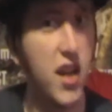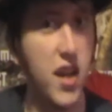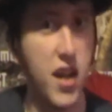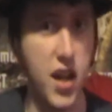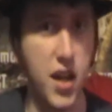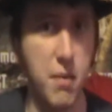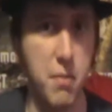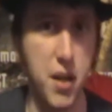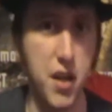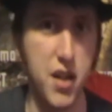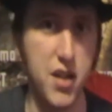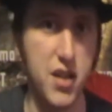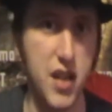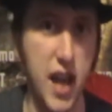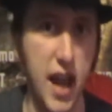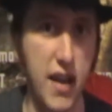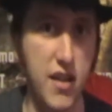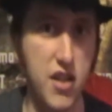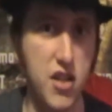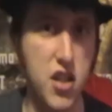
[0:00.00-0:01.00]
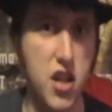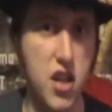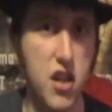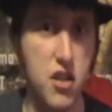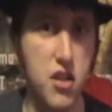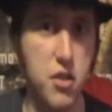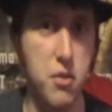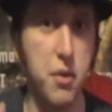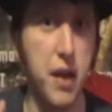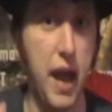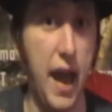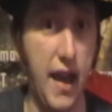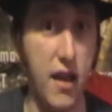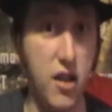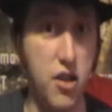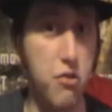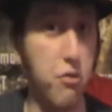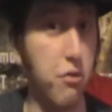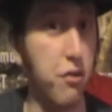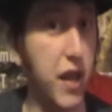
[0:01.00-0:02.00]
it could be attached to an
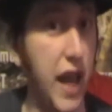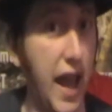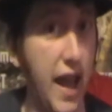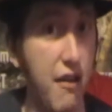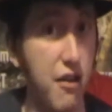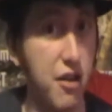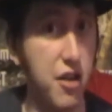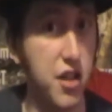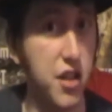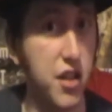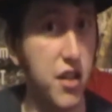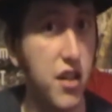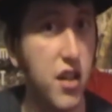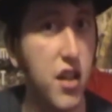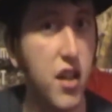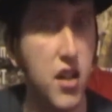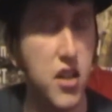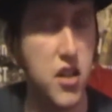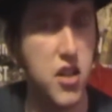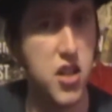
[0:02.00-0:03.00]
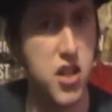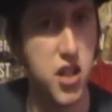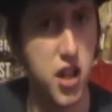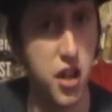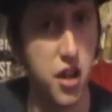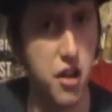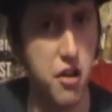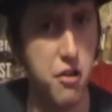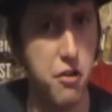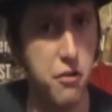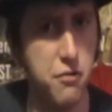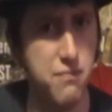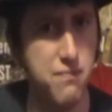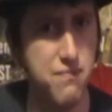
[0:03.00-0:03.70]
actual character. So